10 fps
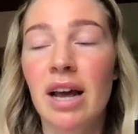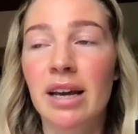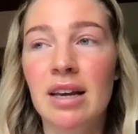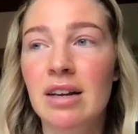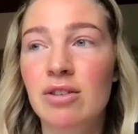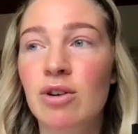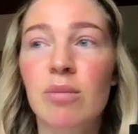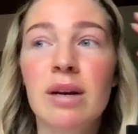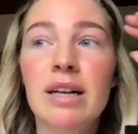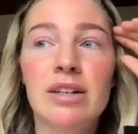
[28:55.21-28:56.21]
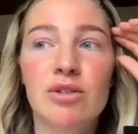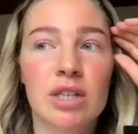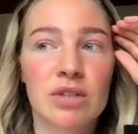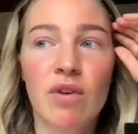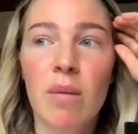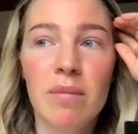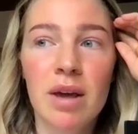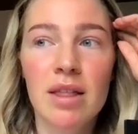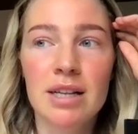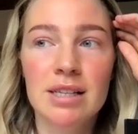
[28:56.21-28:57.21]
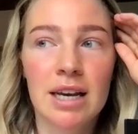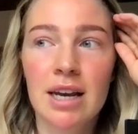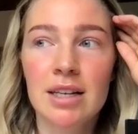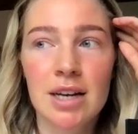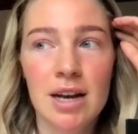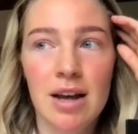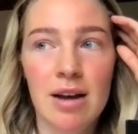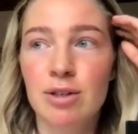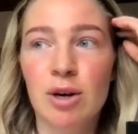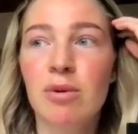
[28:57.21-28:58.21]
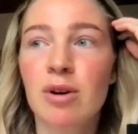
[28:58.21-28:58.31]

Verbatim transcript: Like he completely transformed me in that second. It was so